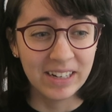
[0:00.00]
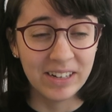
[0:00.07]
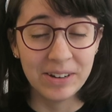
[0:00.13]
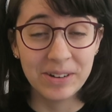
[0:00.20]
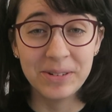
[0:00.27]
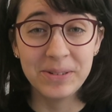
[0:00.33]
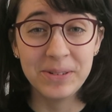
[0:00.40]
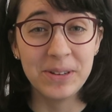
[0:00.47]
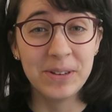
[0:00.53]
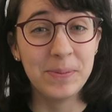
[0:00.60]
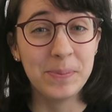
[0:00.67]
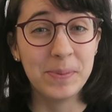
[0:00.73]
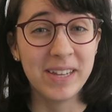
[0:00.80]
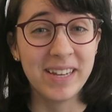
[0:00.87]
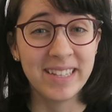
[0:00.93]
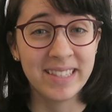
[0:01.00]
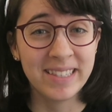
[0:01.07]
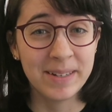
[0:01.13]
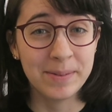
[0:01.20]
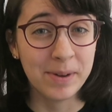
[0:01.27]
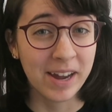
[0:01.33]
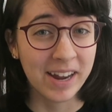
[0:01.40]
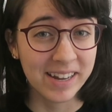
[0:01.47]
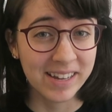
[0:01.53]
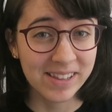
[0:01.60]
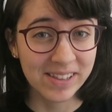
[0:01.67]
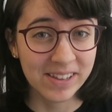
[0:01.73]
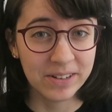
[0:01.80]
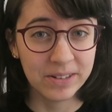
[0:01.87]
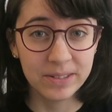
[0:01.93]
no good place to buy
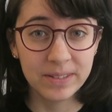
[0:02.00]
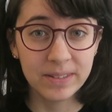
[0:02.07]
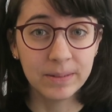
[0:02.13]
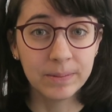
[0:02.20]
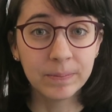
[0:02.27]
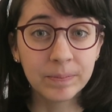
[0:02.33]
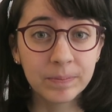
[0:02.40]
clothes.